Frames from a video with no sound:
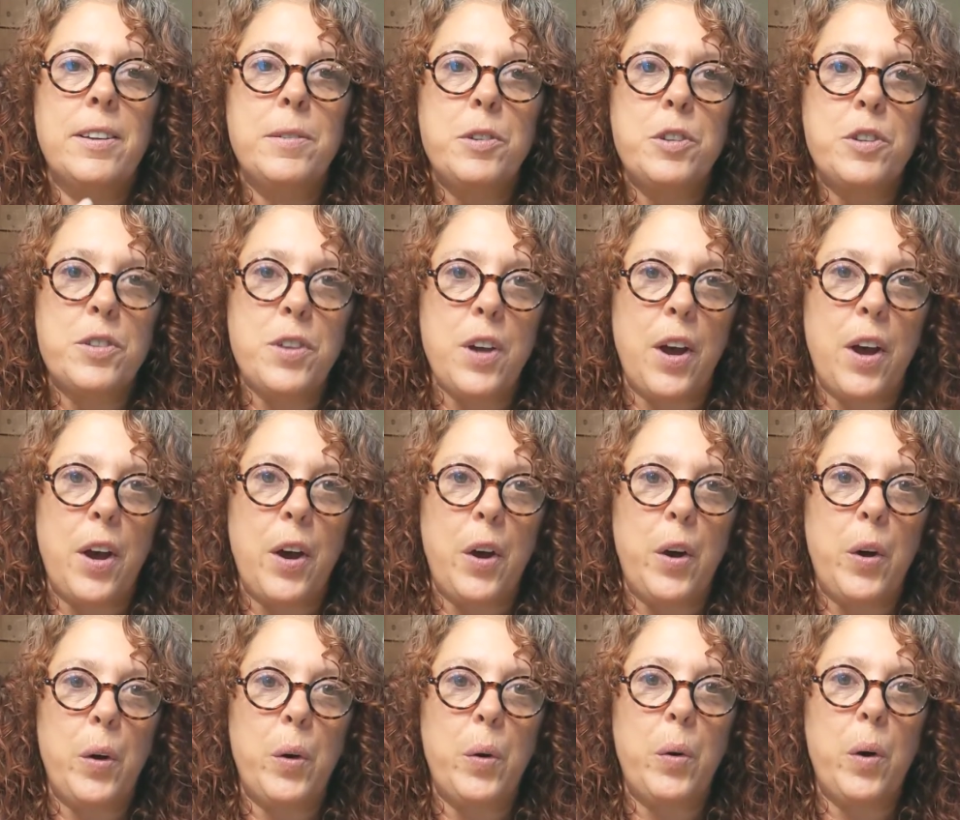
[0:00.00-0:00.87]

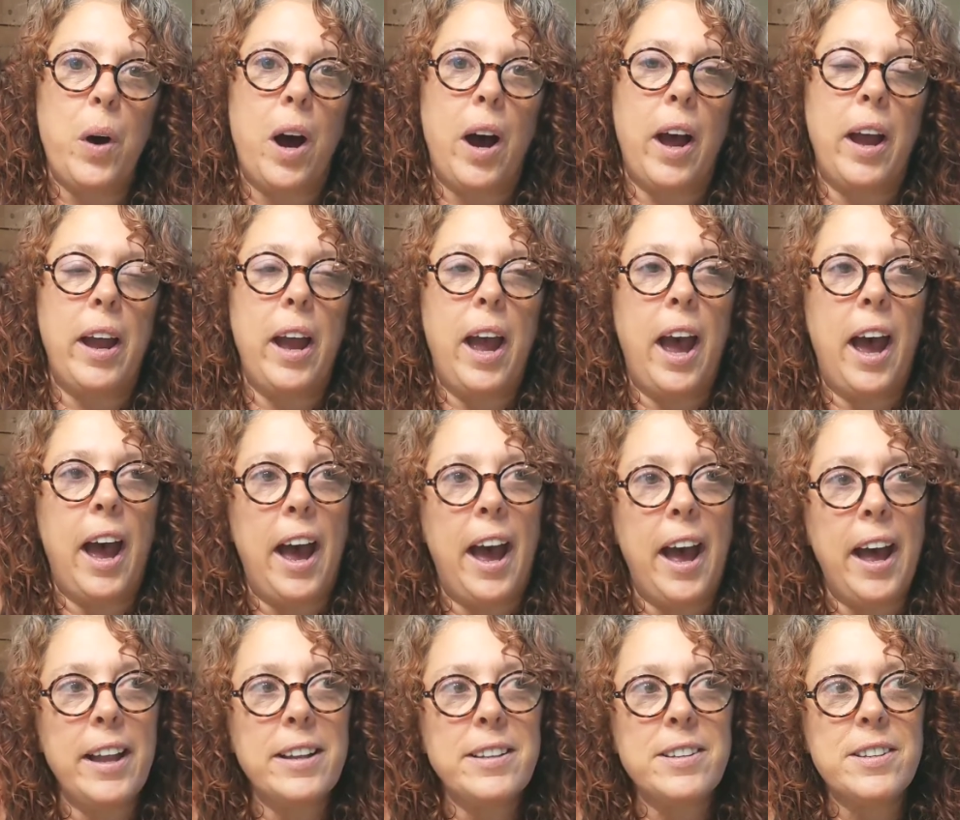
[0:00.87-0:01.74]
So I
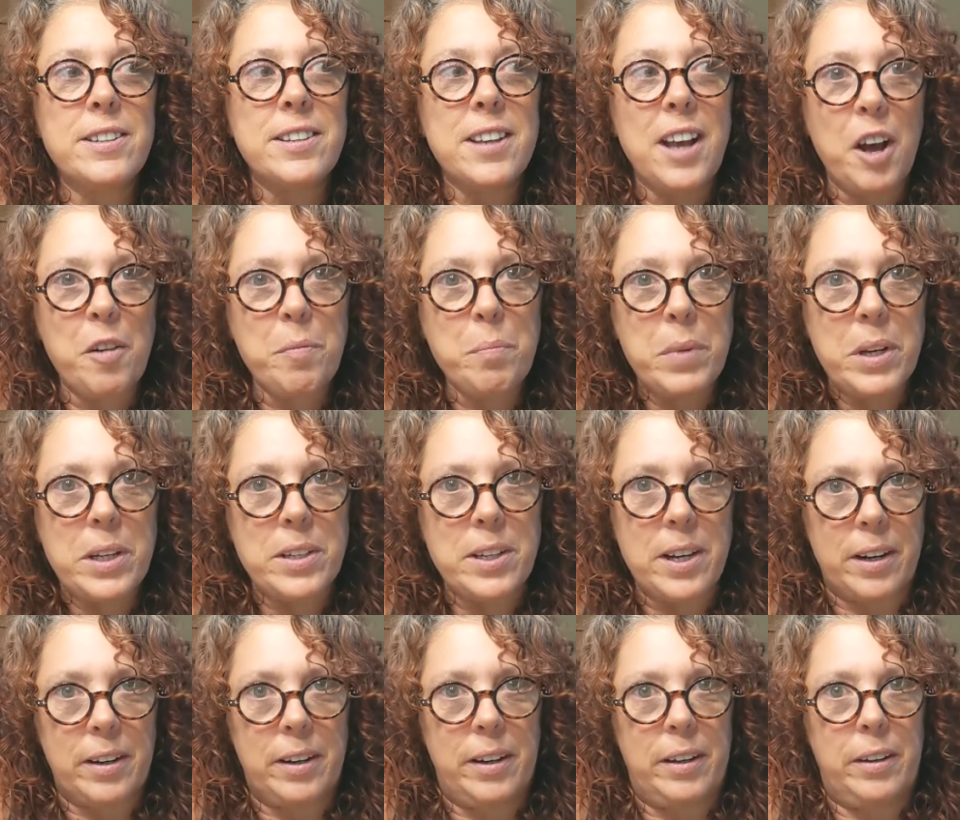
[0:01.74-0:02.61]
had some
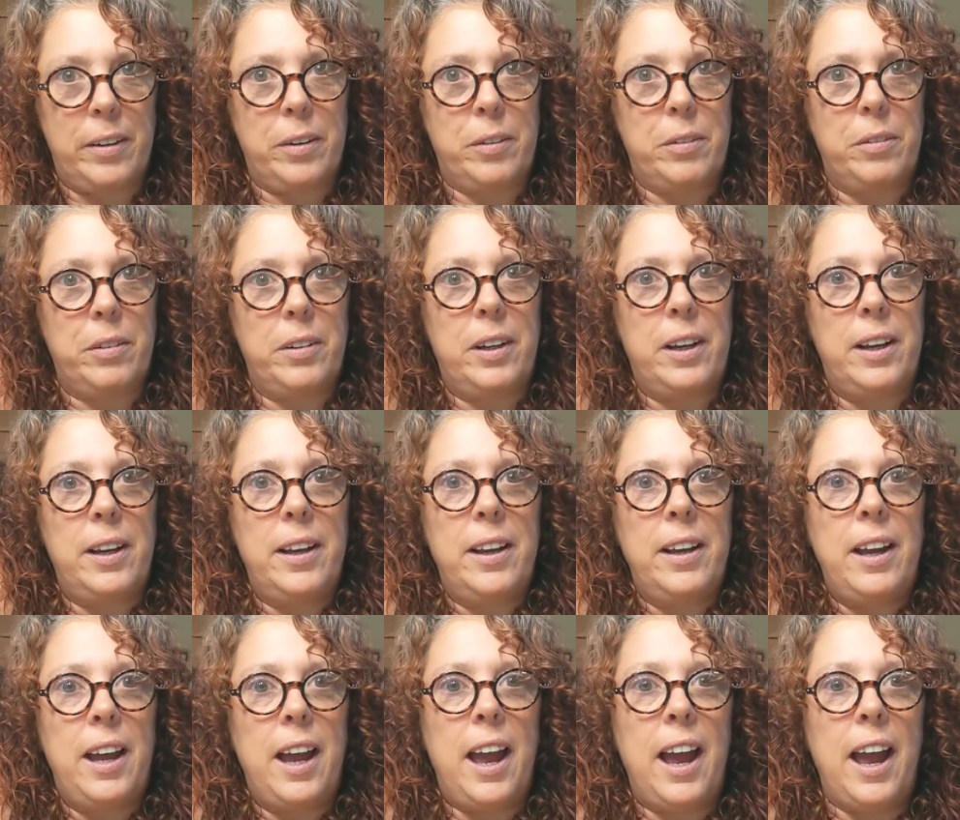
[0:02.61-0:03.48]
material,
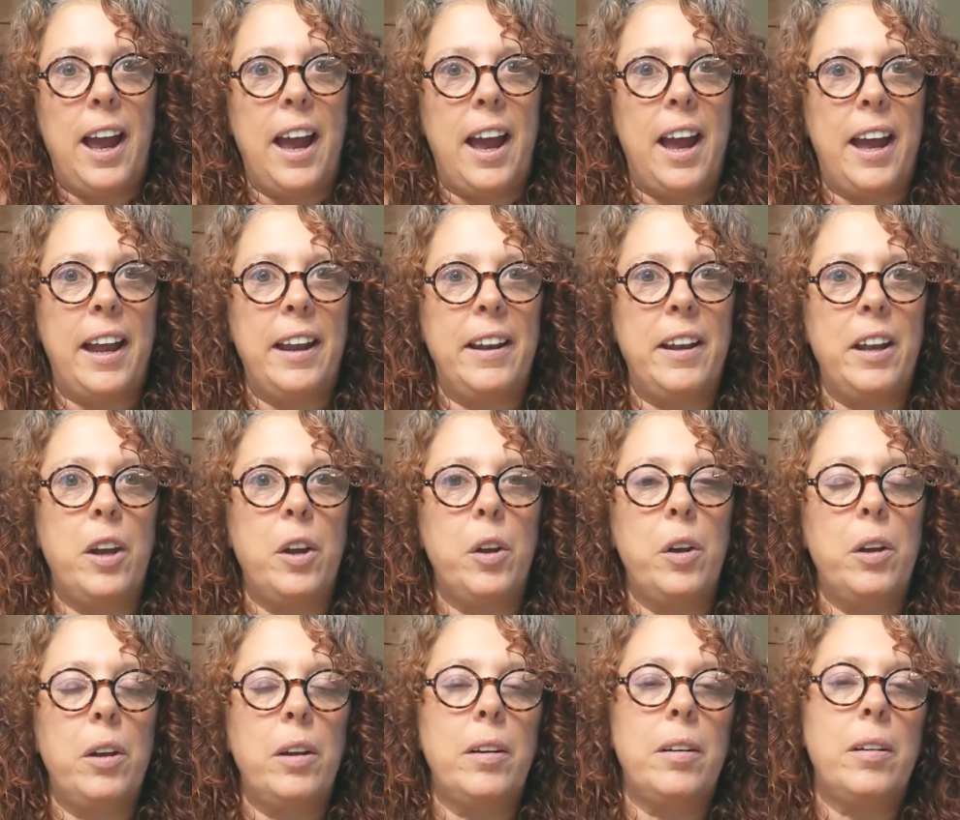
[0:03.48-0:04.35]
and
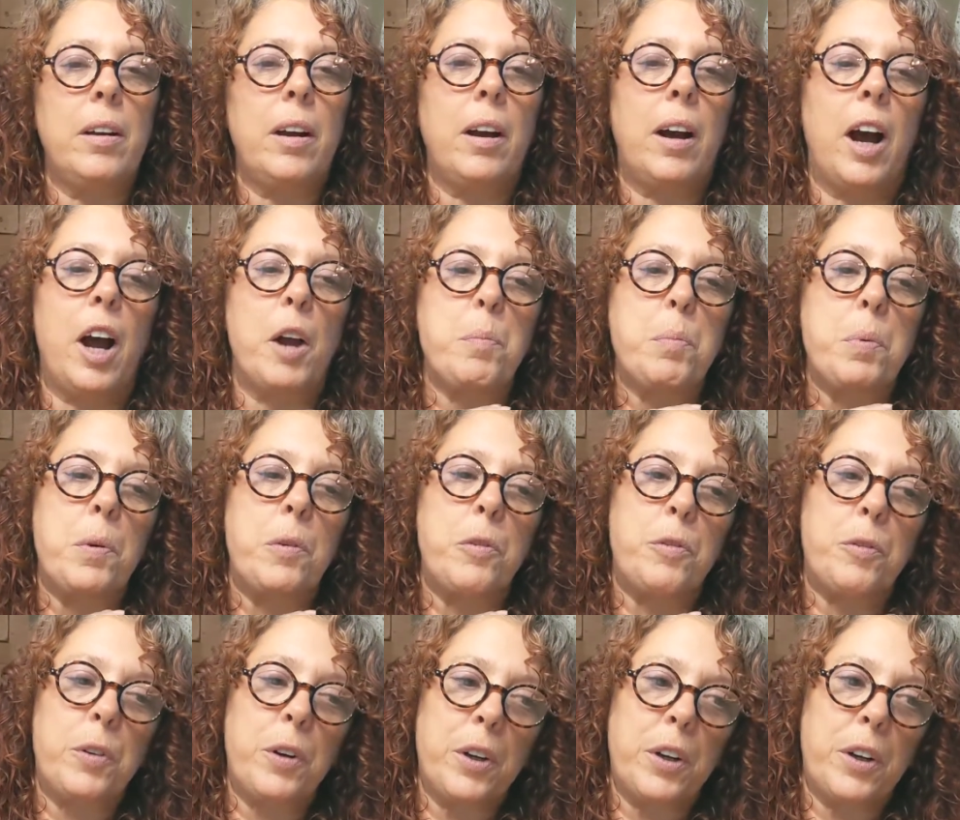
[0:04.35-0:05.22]
I
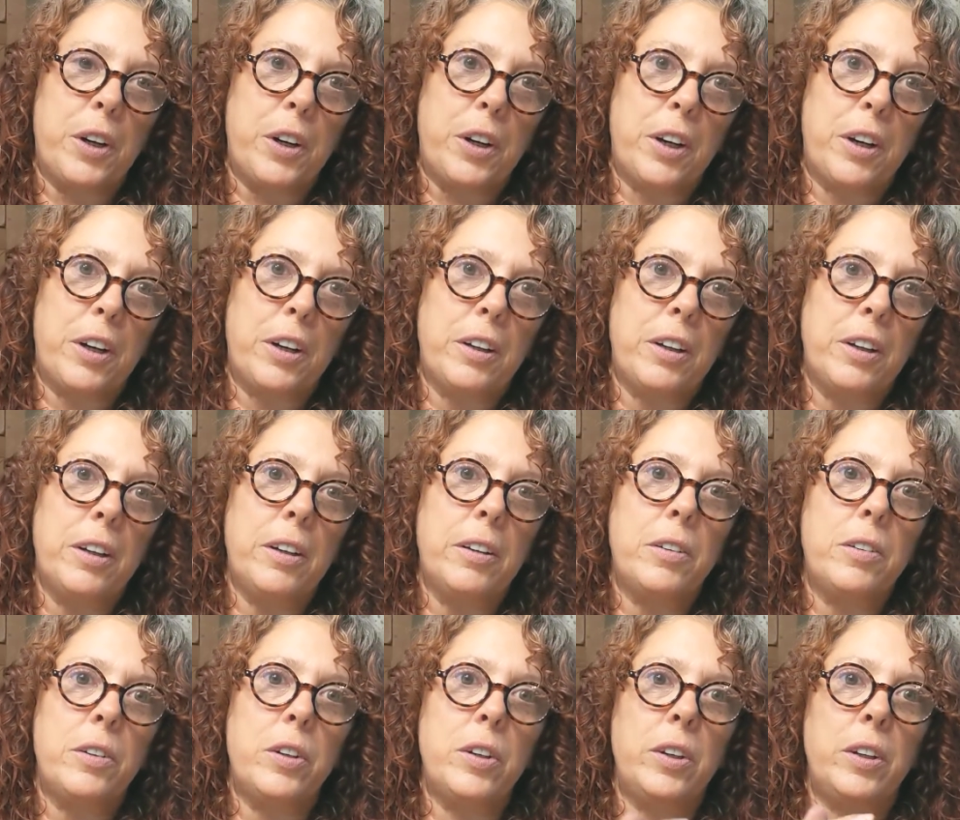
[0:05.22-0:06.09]
prefer
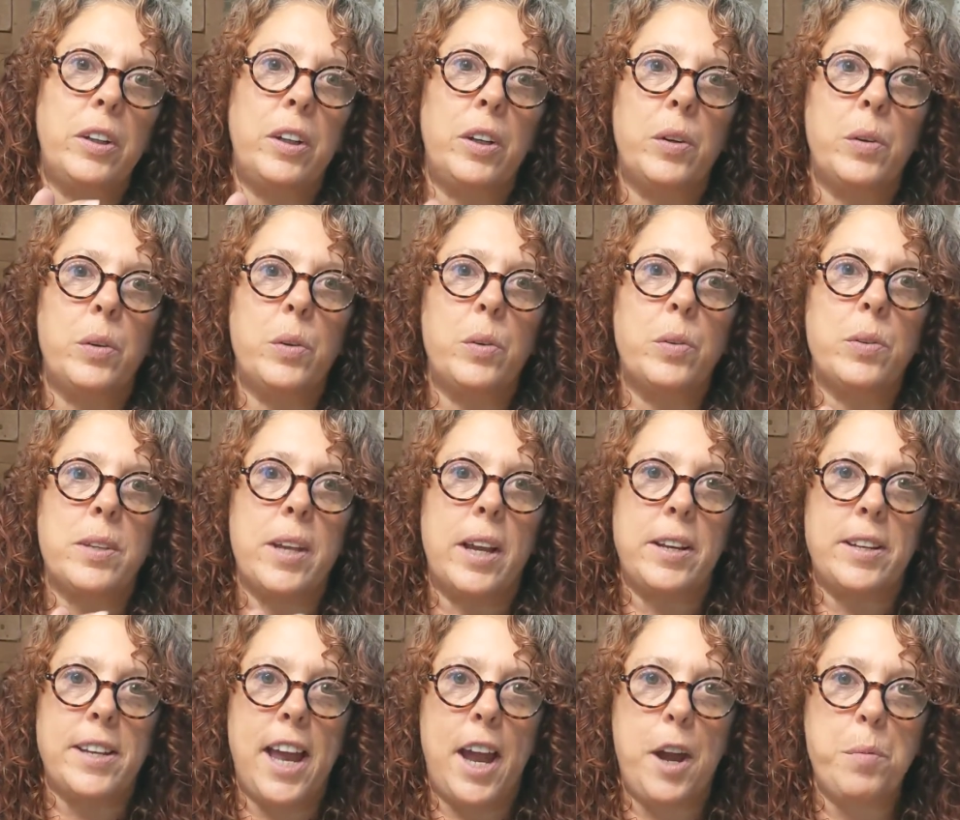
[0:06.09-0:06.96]
to use
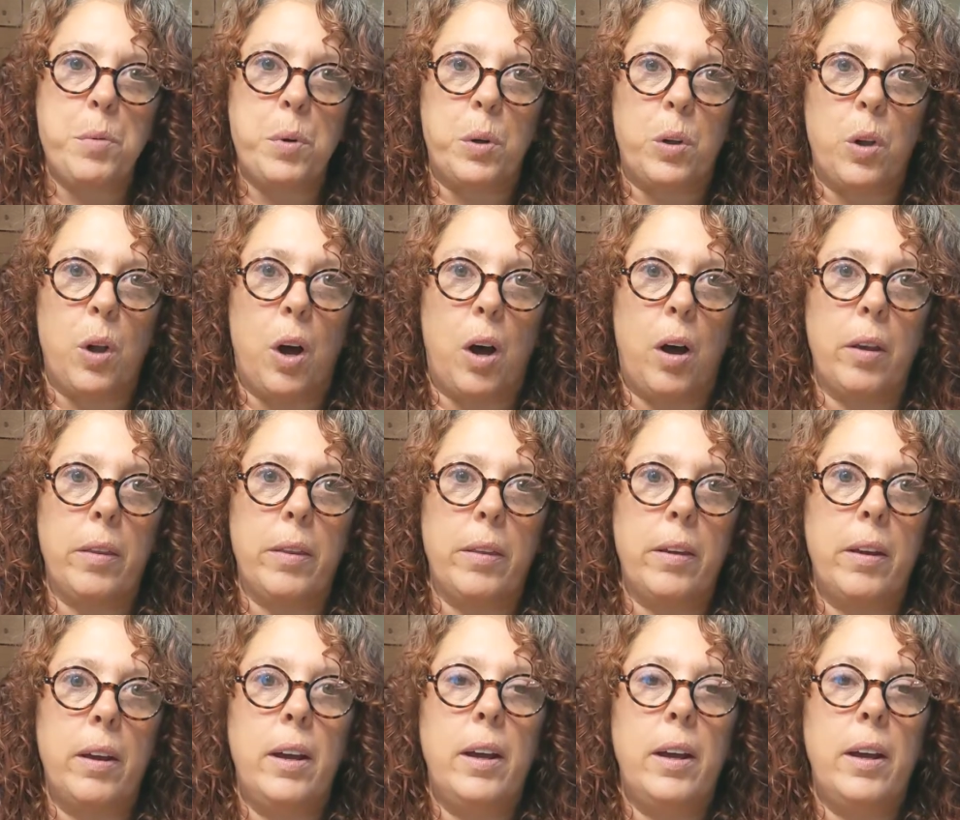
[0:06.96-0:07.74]
a tablecloth.